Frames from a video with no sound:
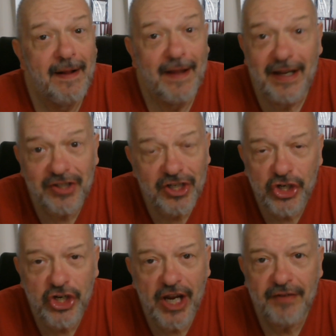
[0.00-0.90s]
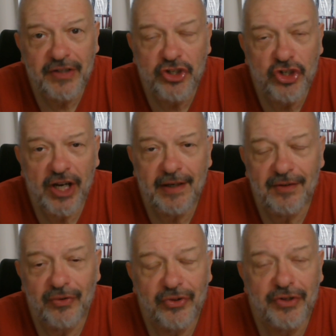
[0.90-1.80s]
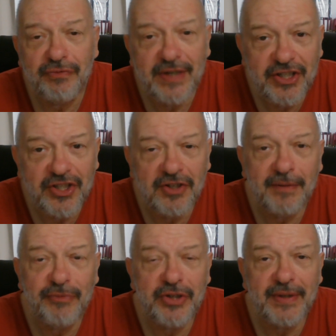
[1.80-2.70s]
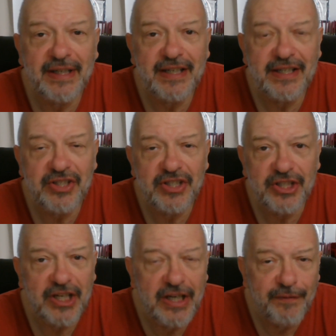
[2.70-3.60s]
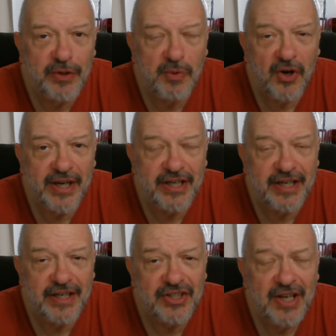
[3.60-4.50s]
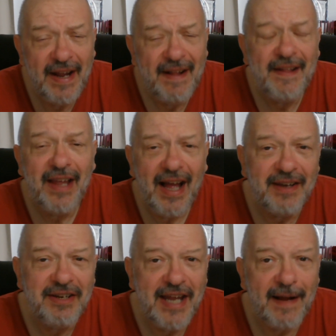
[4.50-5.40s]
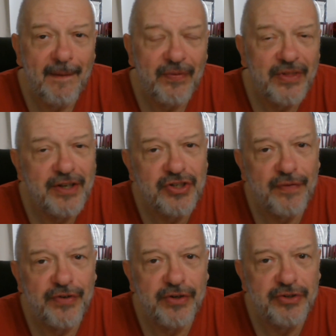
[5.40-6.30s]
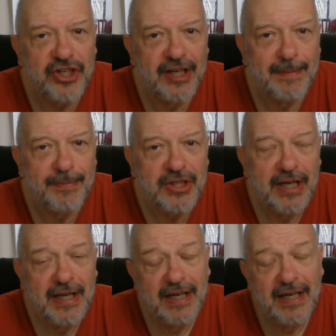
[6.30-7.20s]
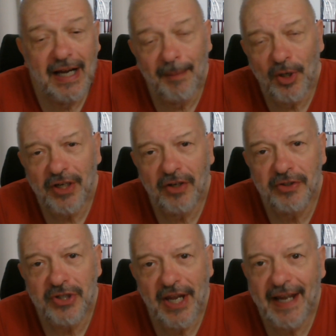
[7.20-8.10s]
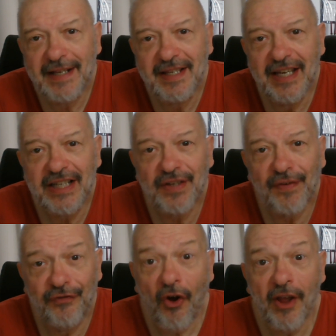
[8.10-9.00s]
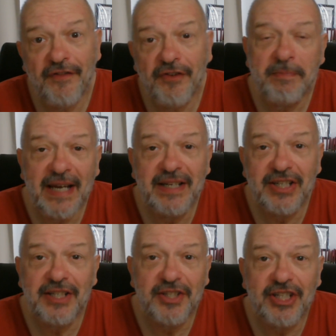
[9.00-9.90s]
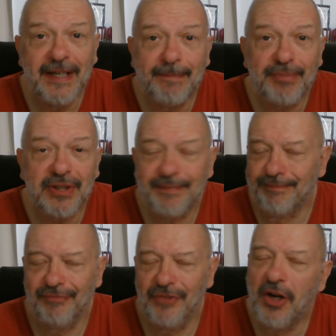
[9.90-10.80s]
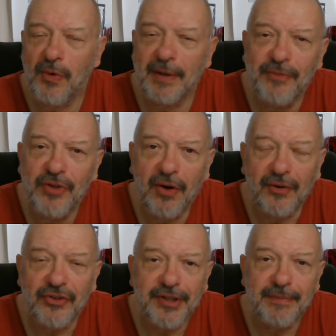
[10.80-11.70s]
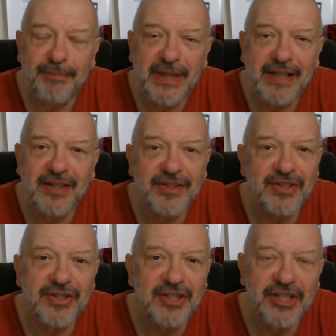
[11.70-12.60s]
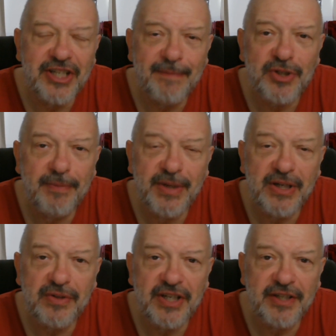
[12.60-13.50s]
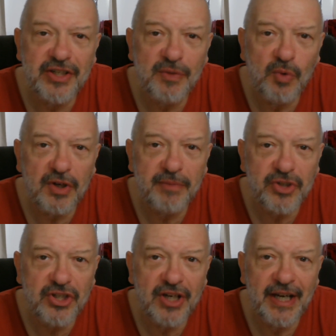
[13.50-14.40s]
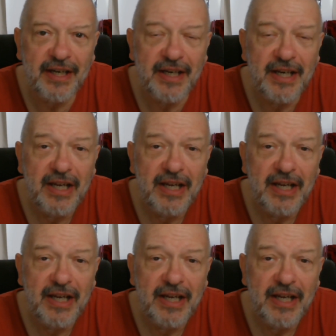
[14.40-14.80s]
It's a sharing channel. The reason I'm doing this is to give you ideas. And yeah, there's a few tips. Am I going to head this 5 amazing tips? No, I'm not. Because the tips are built into what I'm saying.